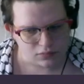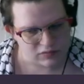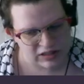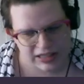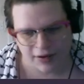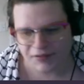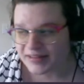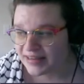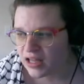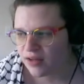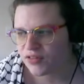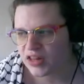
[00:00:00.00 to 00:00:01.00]
Now, I did
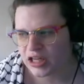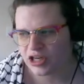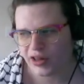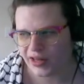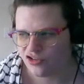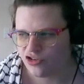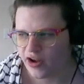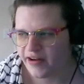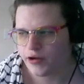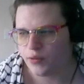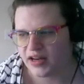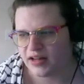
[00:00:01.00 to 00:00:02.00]
have the
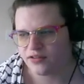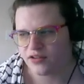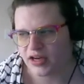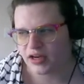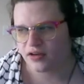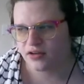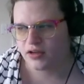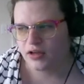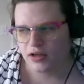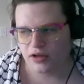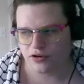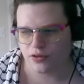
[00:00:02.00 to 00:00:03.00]
genuine instinct
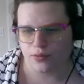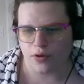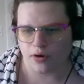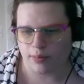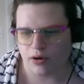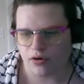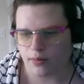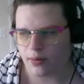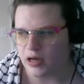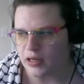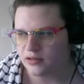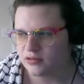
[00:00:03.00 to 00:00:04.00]
to throw a
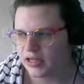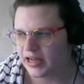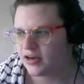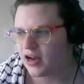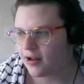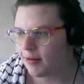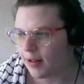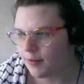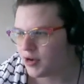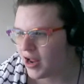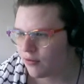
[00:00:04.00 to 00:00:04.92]
Pokeball, and I'm now